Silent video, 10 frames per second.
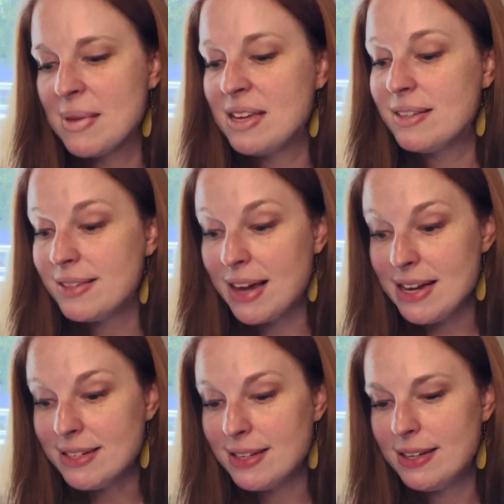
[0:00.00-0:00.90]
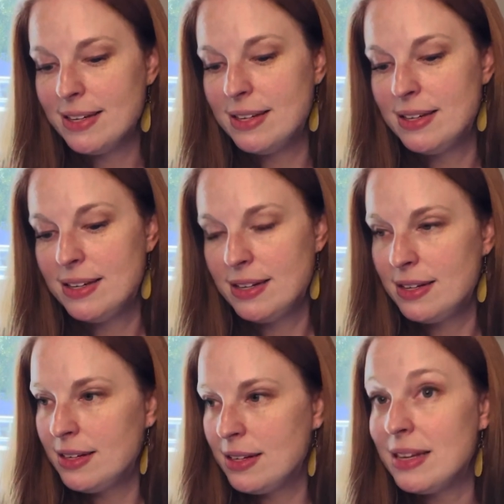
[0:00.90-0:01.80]
sight,
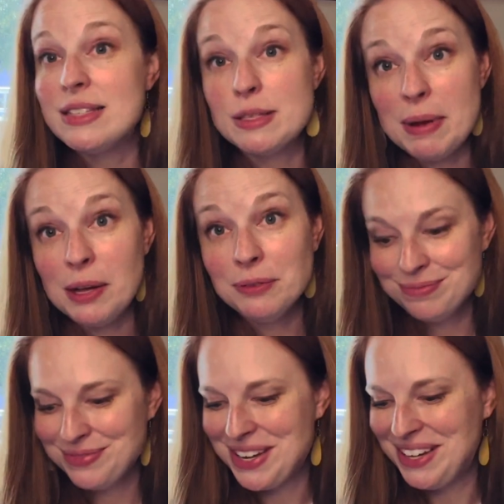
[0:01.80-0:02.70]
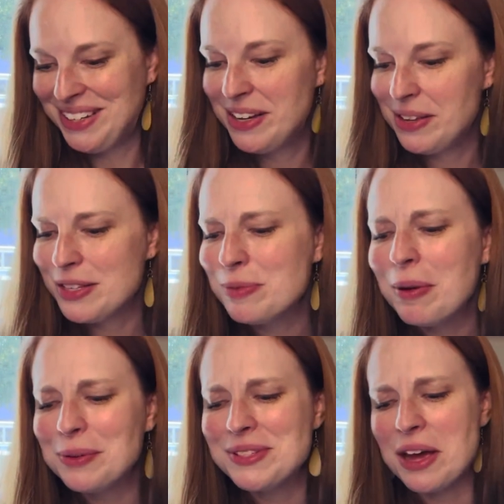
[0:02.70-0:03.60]
and smell. The
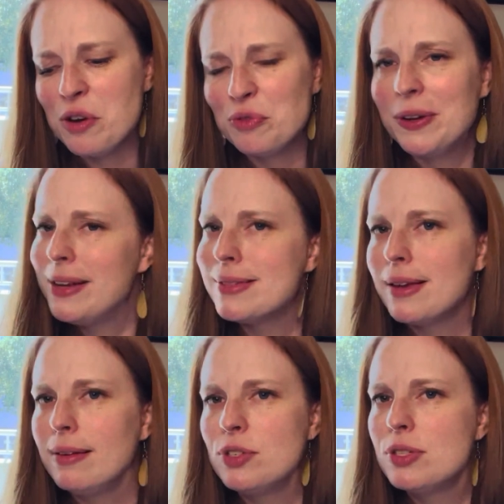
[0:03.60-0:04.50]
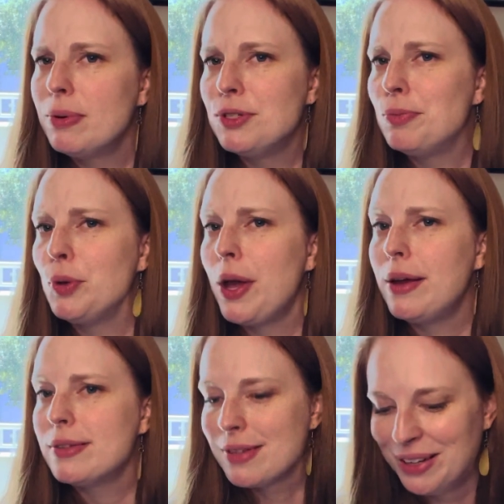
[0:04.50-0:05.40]
smell one's kind of funny. It's like just a bunch of
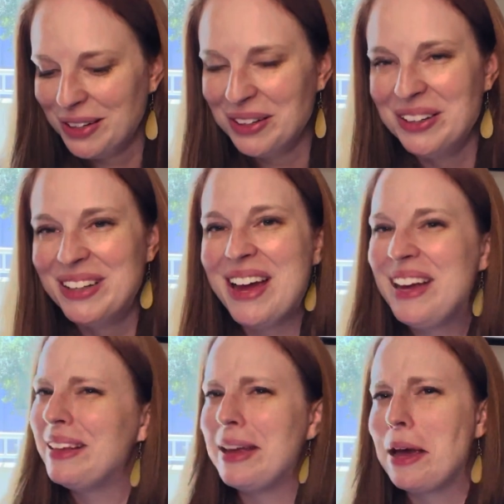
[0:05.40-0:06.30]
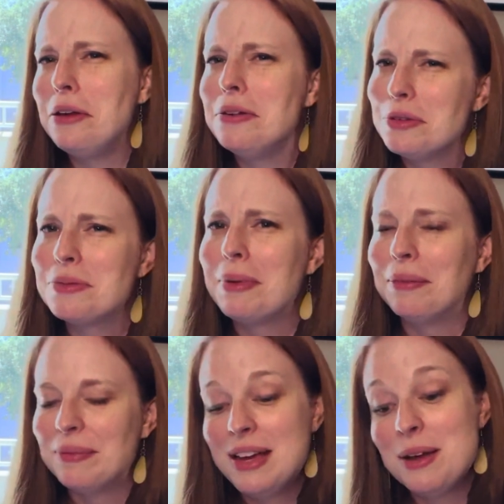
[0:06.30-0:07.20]
bouquets. like how do you do
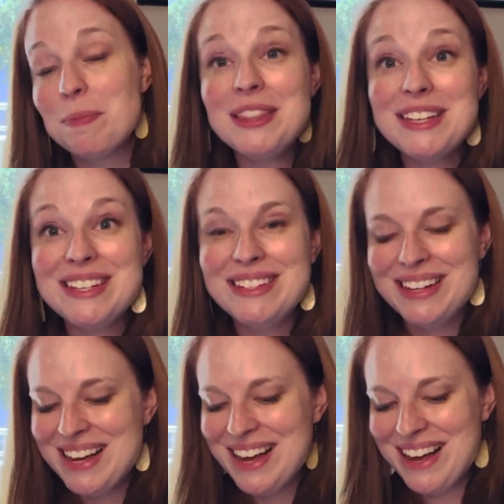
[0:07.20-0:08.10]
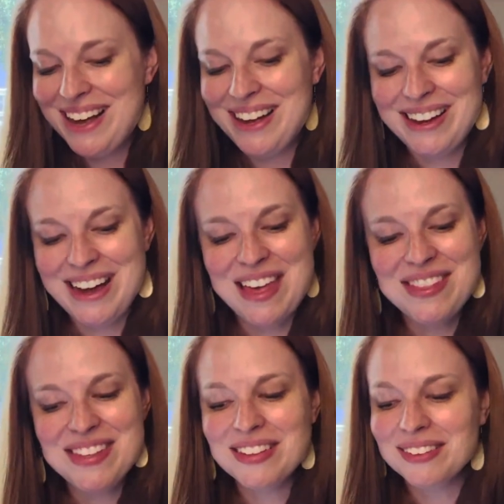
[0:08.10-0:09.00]
smell? But they did. And
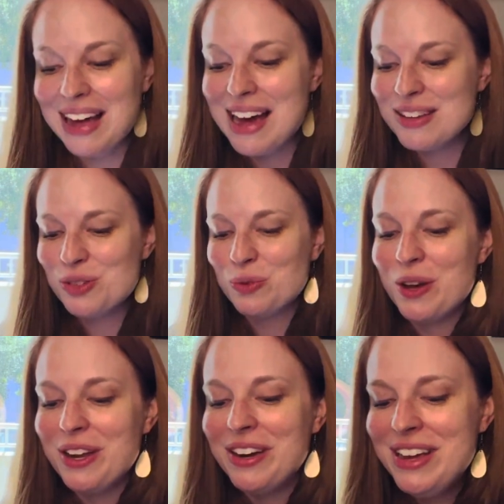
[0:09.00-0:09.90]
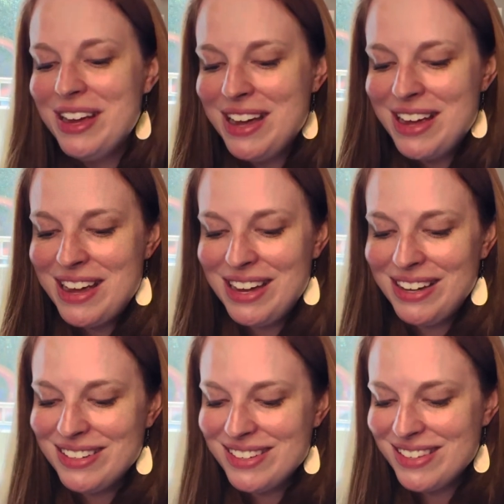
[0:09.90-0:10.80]
then the last one
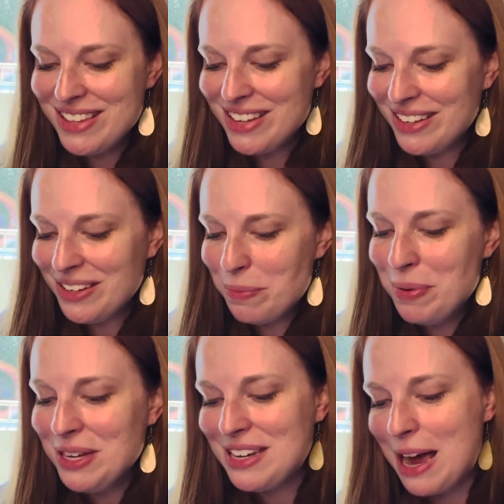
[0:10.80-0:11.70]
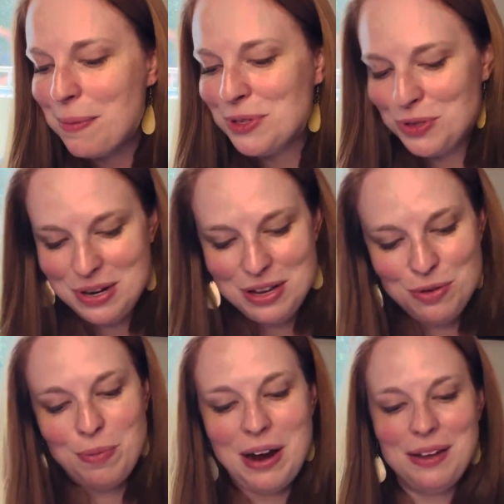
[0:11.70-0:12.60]
is the big tapestry. You
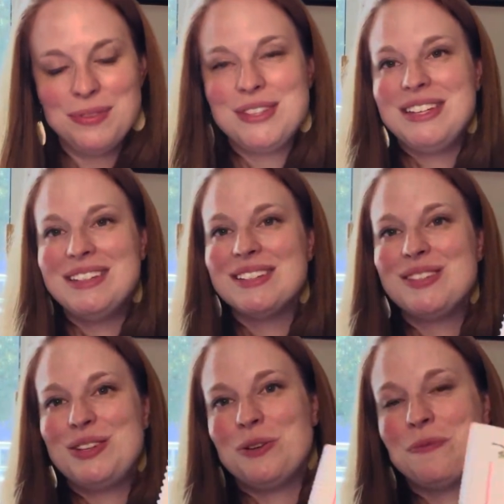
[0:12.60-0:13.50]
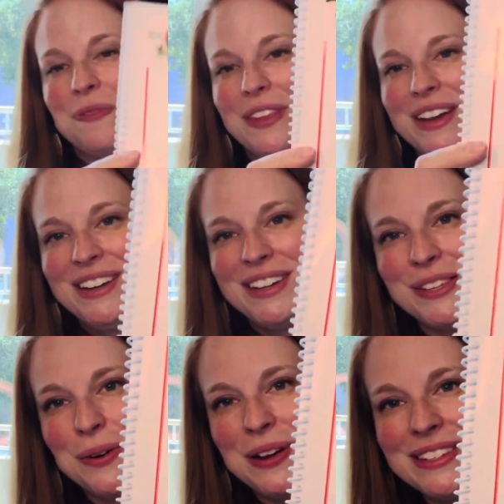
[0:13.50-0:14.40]
probably have seen this too.
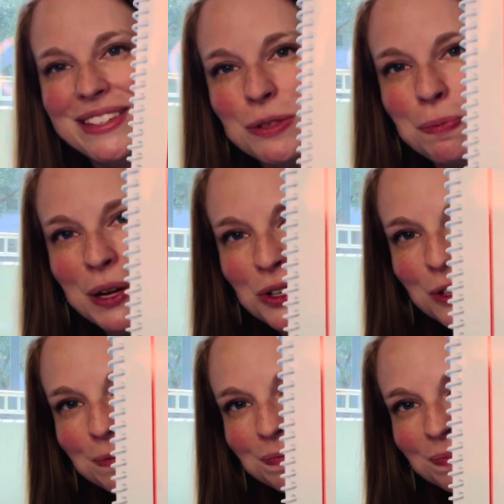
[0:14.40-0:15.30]
So it's this picture.